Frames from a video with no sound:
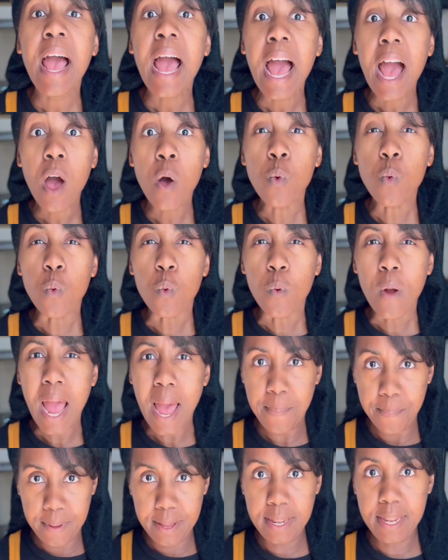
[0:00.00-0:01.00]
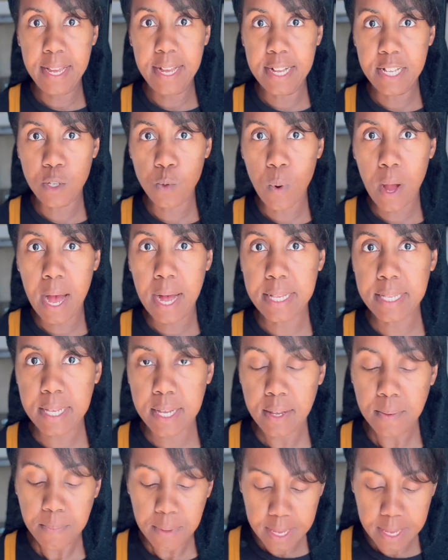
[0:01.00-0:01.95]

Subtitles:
how rapidly it's rising.